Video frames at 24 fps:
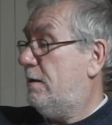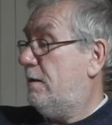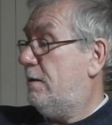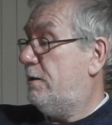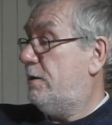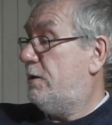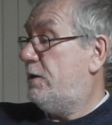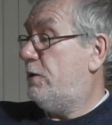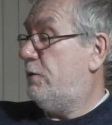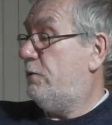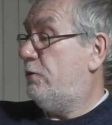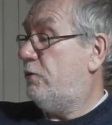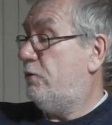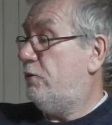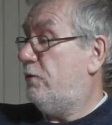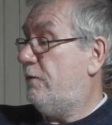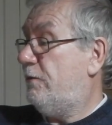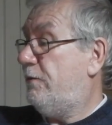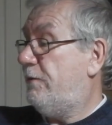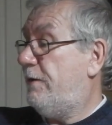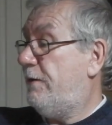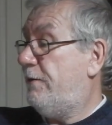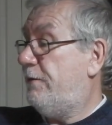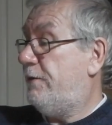
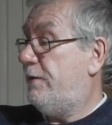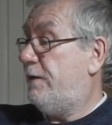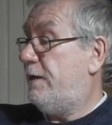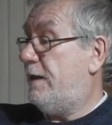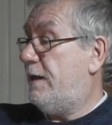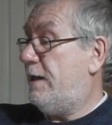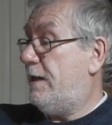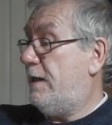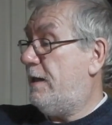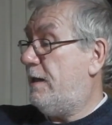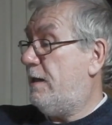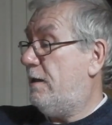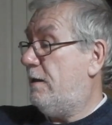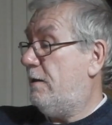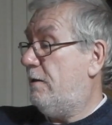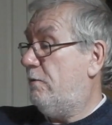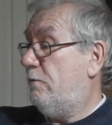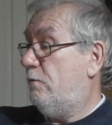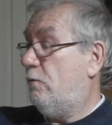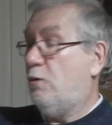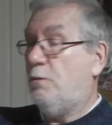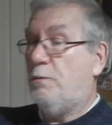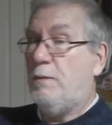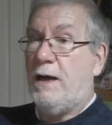250
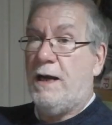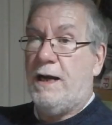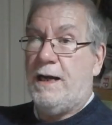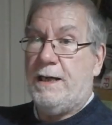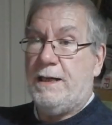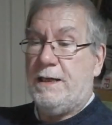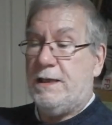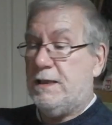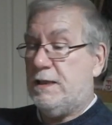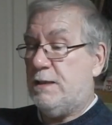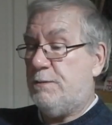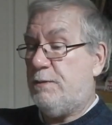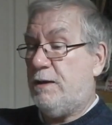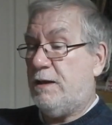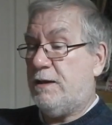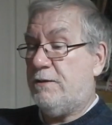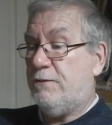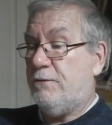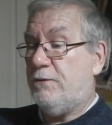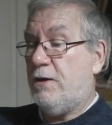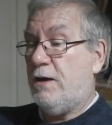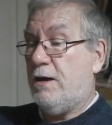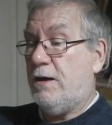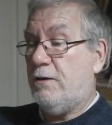were made in splatter
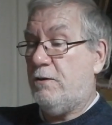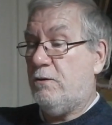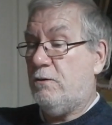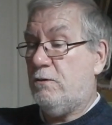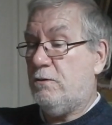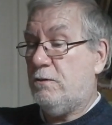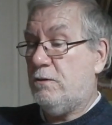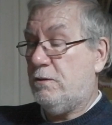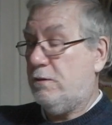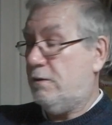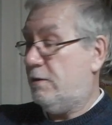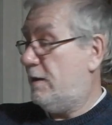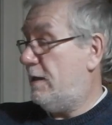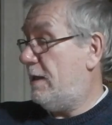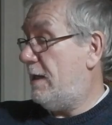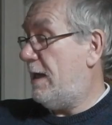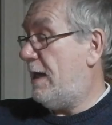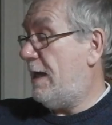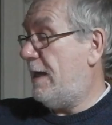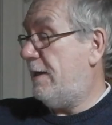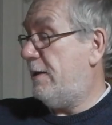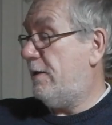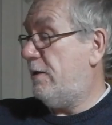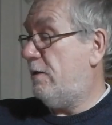vinyl. They're
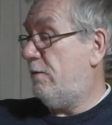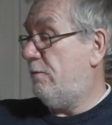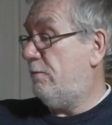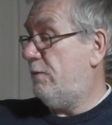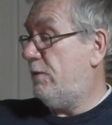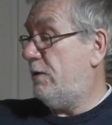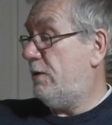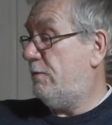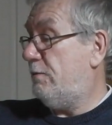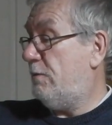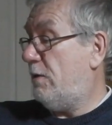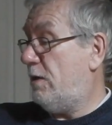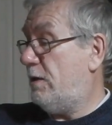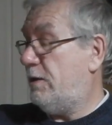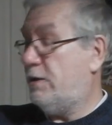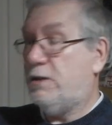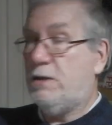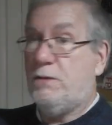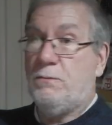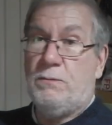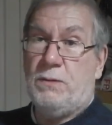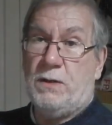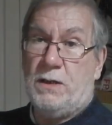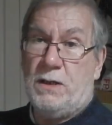hand numbered, mine's
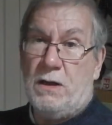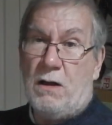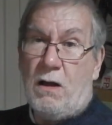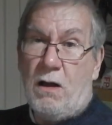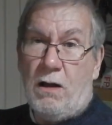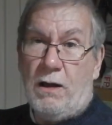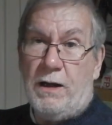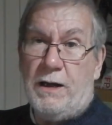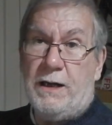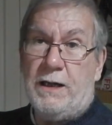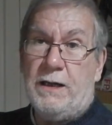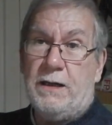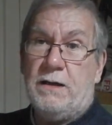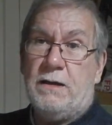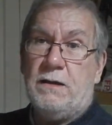number 9.